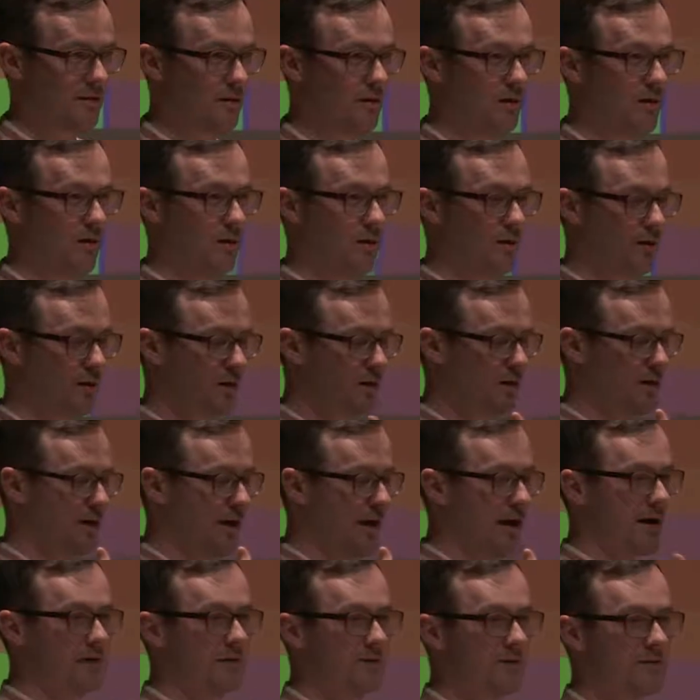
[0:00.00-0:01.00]
look
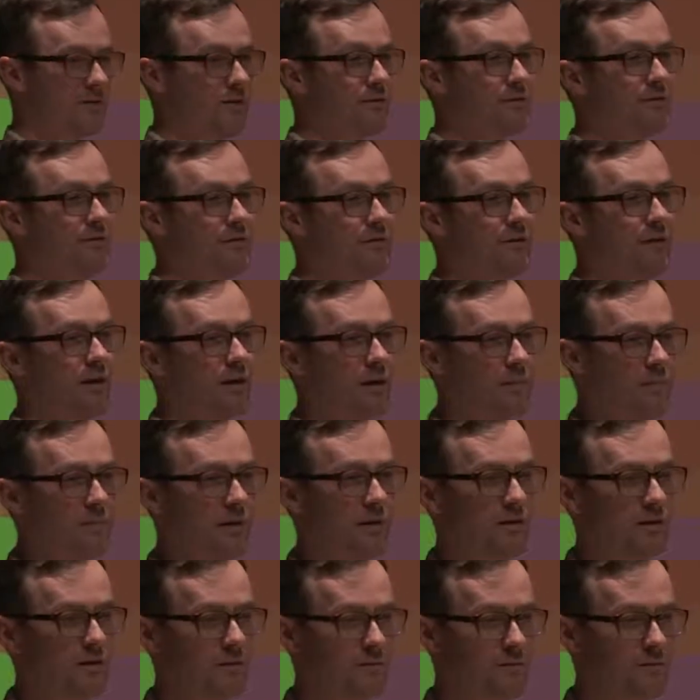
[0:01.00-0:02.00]
at the
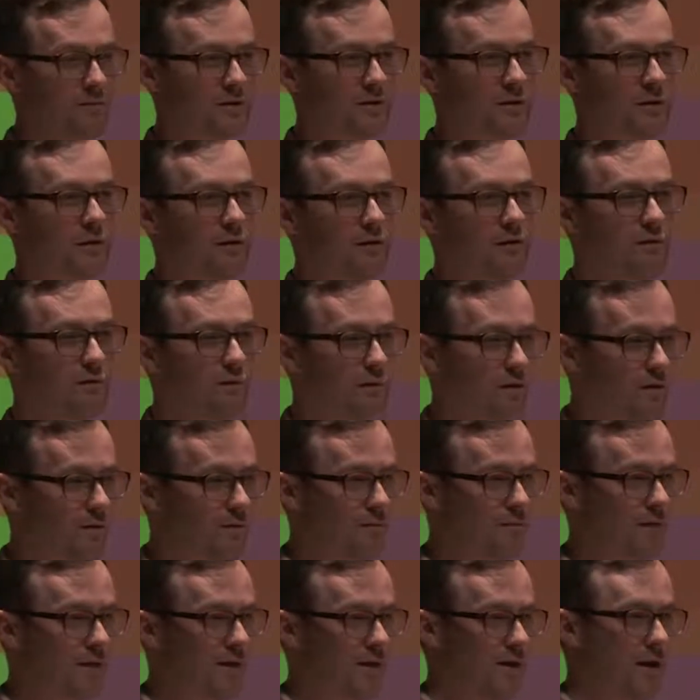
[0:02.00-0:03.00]
development of musical form